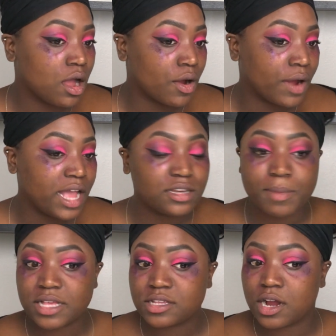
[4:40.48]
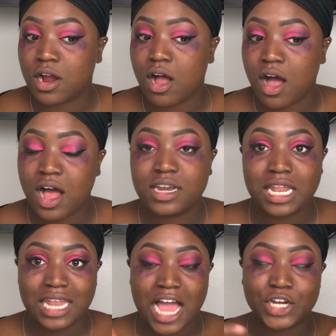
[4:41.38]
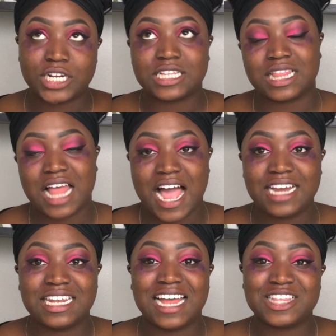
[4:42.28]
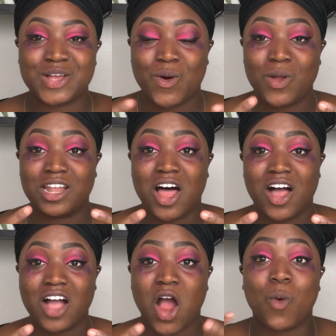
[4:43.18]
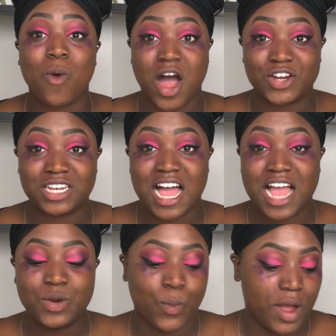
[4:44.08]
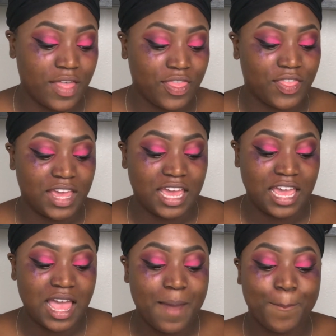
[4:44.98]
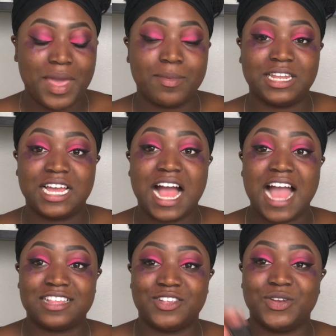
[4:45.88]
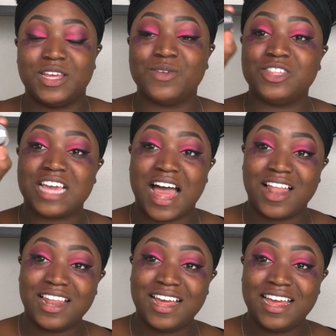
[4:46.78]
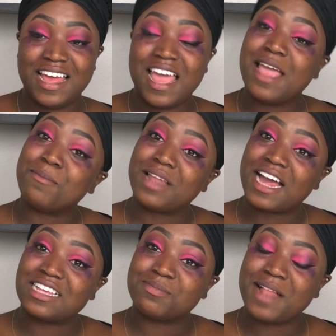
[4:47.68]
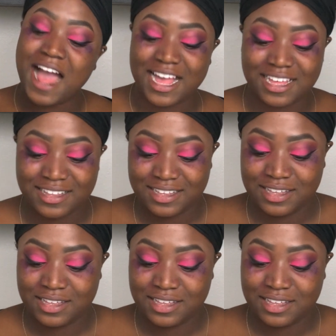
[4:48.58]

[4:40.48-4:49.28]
Alright, mascara on, liner is lined. Let's go along our waterline with the Maybelline Eye Studio Gel in Blackest Black.